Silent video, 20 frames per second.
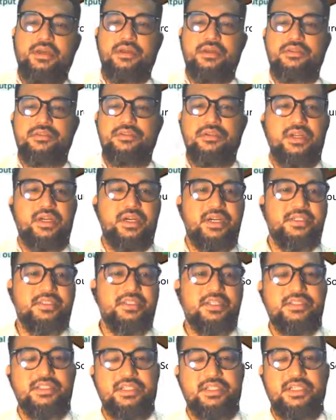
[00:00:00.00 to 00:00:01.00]
solar
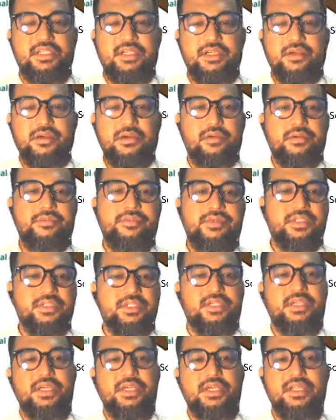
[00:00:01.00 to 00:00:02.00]
energy
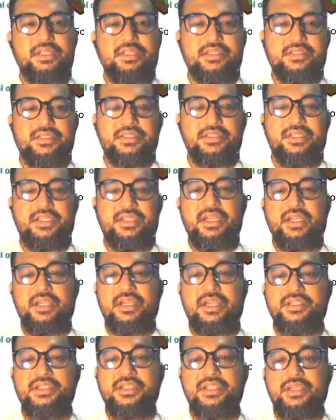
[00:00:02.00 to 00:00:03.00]
converting electricity and
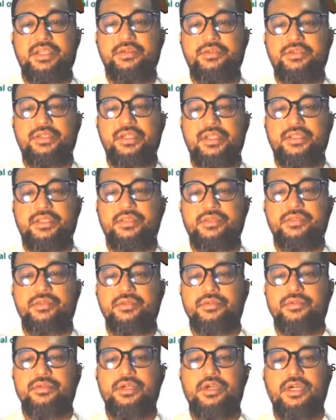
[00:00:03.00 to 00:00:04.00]
electricity using
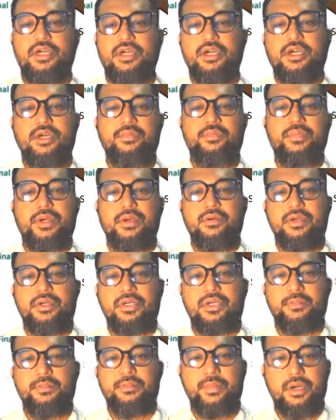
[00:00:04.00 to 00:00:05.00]
to power
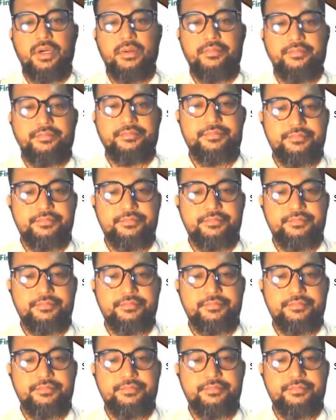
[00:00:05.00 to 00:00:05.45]
a pump.